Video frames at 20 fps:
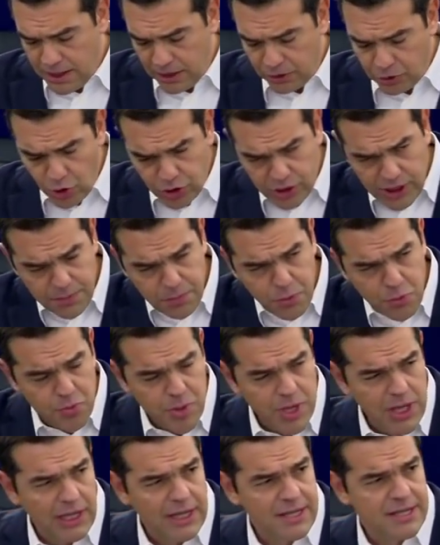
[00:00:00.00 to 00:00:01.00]
turned it
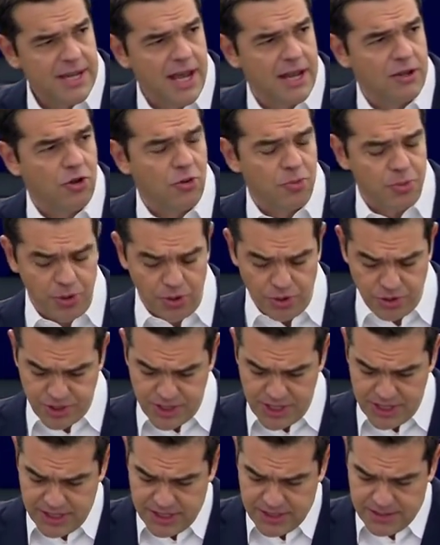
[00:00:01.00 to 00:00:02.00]
into
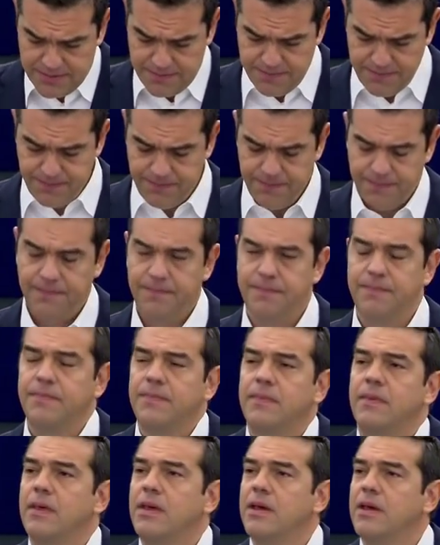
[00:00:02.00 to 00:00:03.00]
a
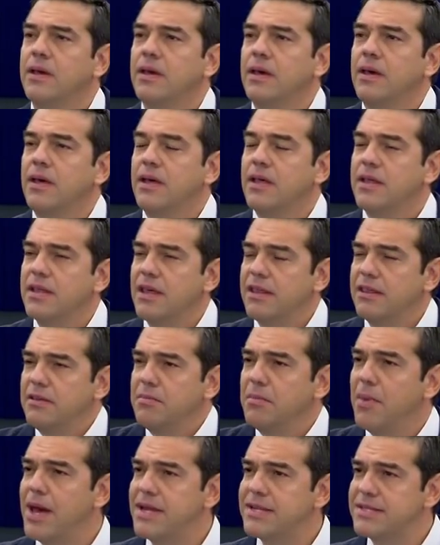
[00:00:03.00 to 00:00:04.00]
crisis for the whole of Europe. When
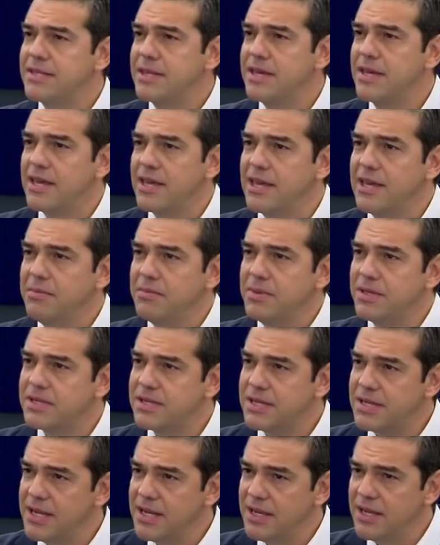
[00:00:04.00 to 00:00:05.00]
I spoke
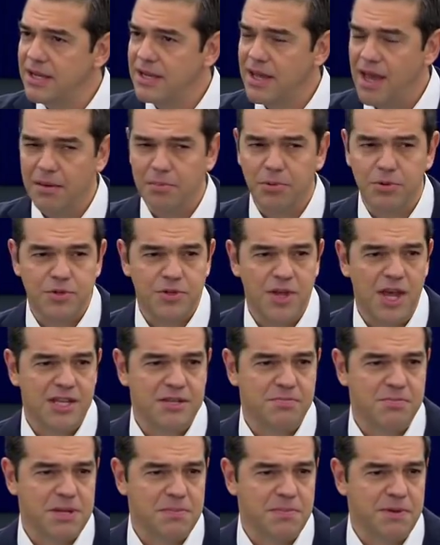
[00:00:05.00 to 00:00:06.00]
here,
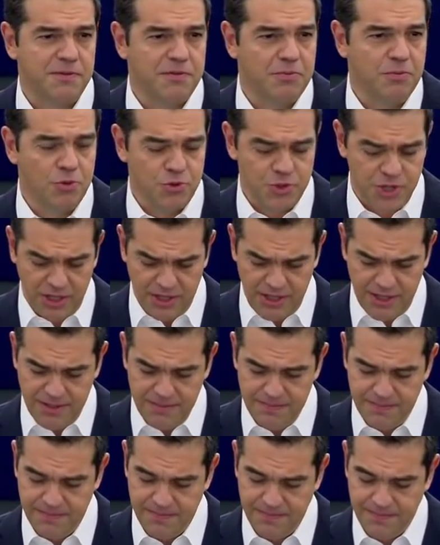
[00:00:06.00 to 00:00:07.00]
you may
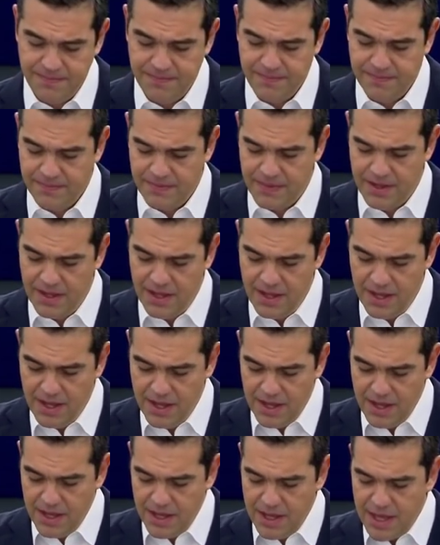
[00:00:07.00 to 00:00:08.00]
remember that about
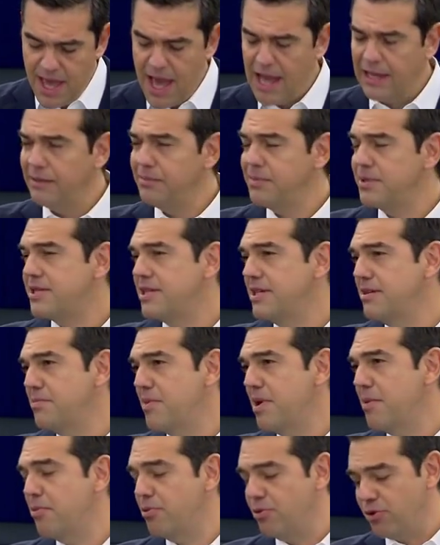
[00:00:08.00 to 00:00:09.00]
half
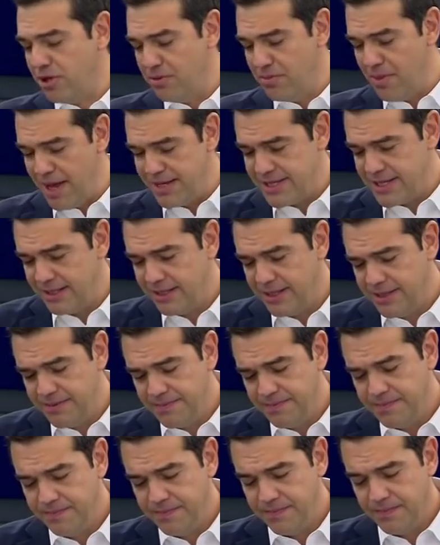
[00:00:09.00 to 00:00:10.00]

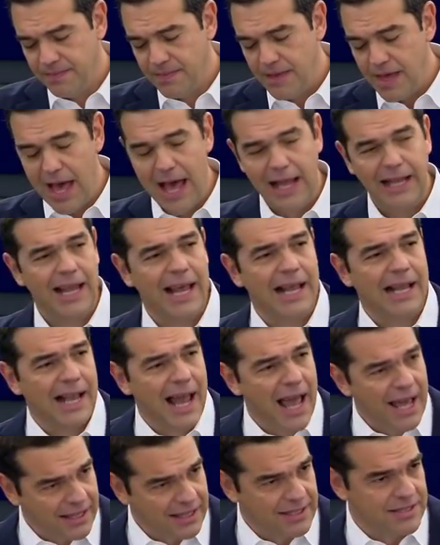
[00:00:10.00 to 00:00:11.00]
cheered me while the other
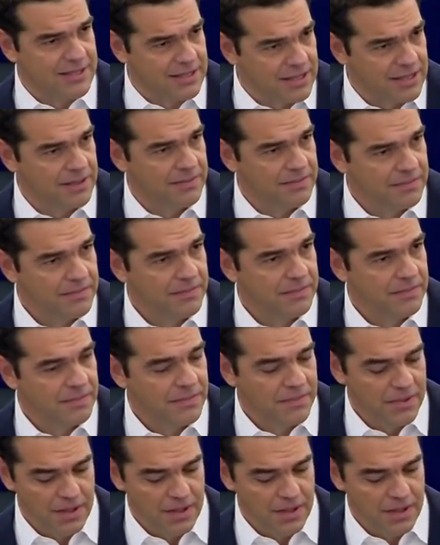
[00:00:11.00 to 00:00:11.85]
half jeered me.